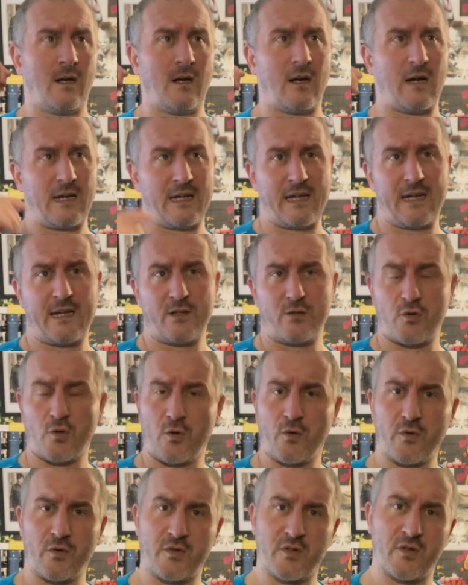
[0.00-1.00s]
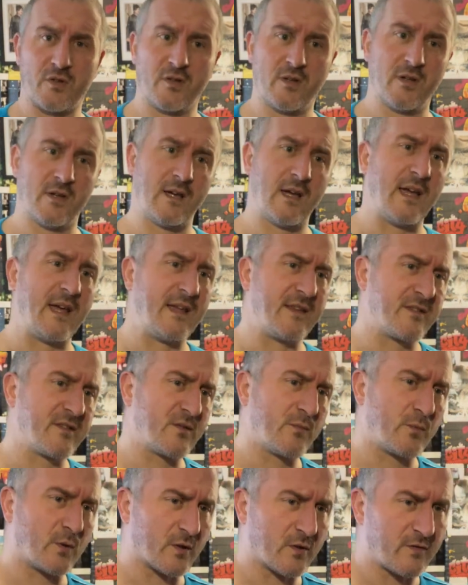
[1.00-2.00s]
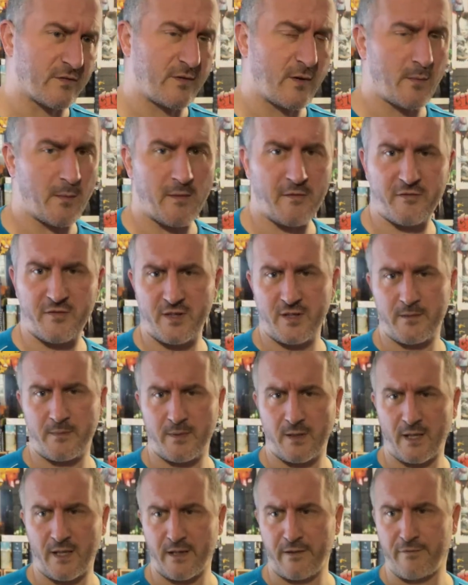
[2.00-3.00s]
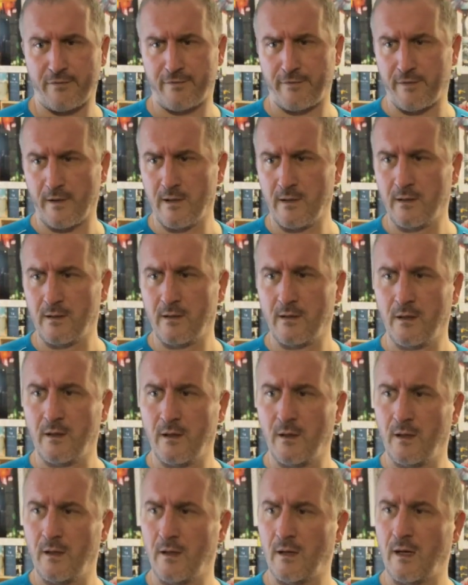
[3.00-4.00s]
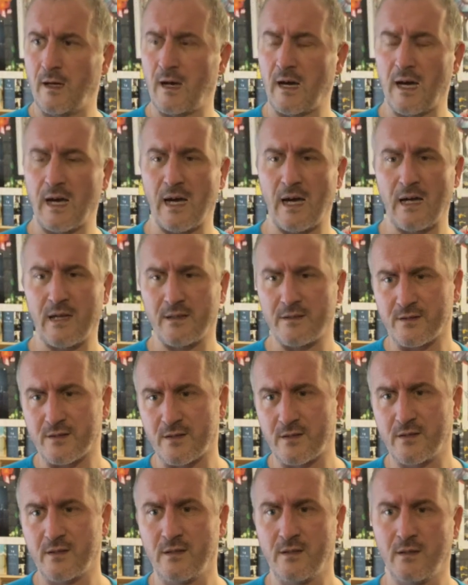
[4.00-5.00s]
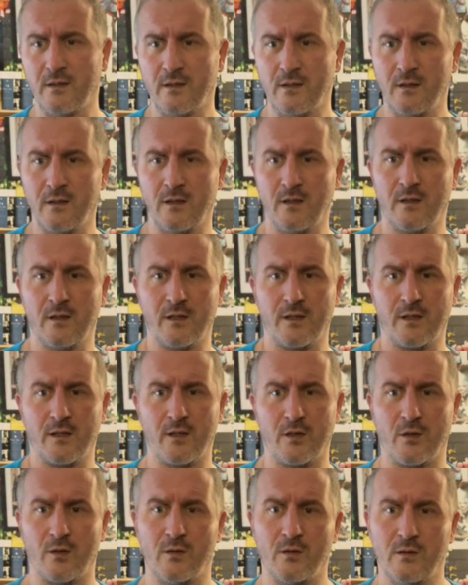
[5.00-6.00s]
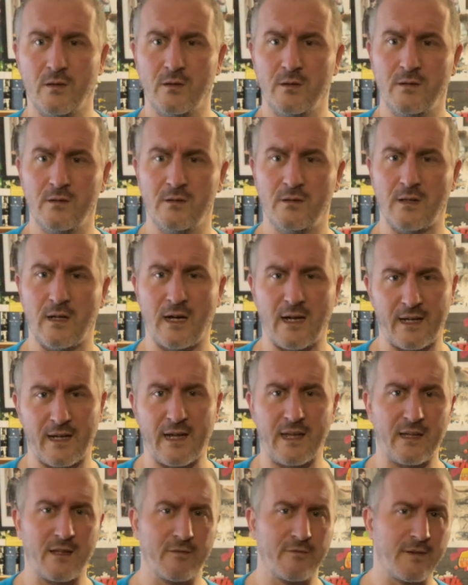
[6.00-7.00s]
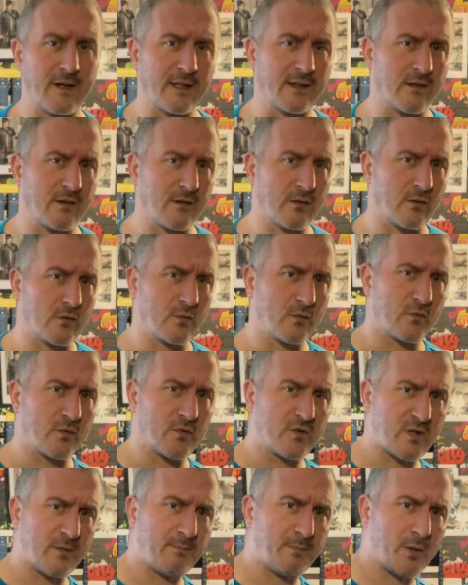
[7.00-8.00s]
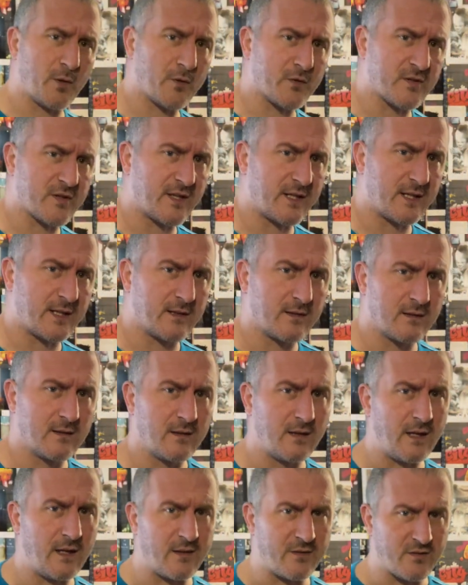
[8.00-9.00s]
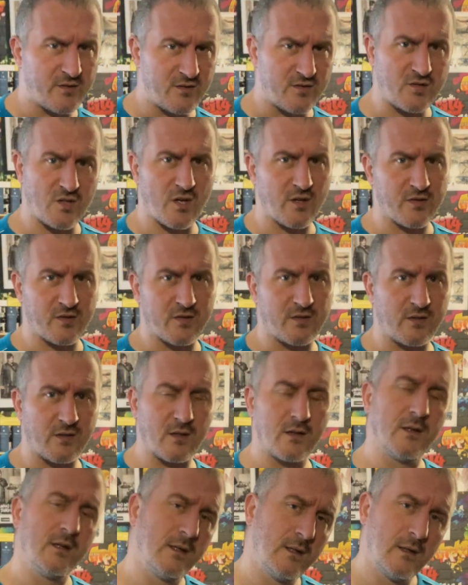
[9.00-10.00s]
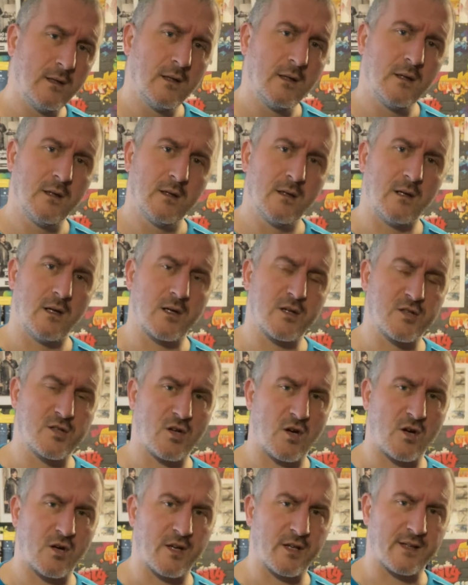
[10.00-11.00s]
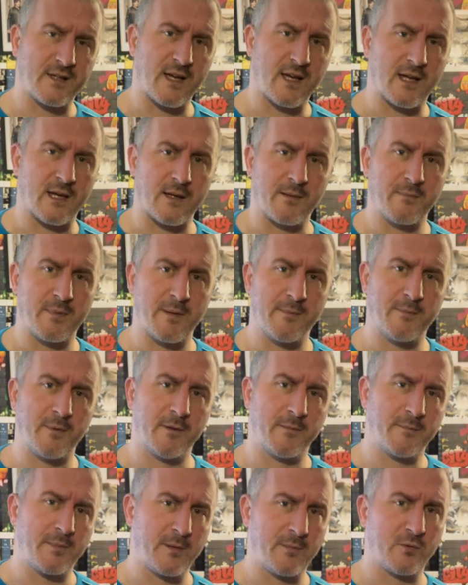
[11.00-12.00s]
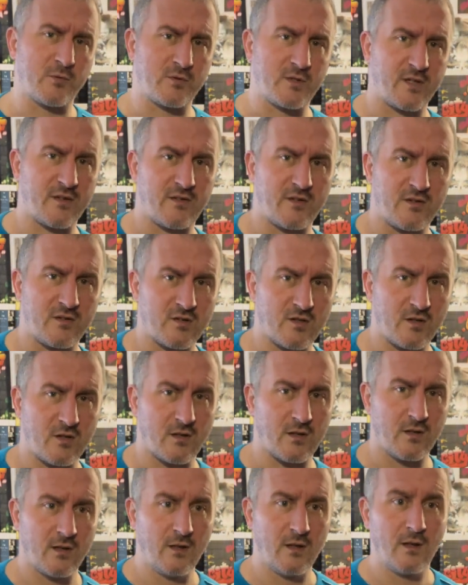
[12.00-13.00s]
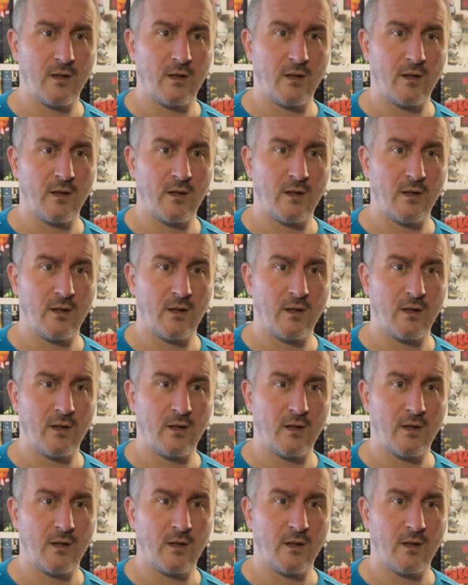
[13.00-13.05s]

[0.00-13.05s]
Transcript: I hate Jaws, it's the worst film I've seen in my life, and, you know, I hate the fact that there are no subplots in it, it's just a shark attacking people and people chasing a shark,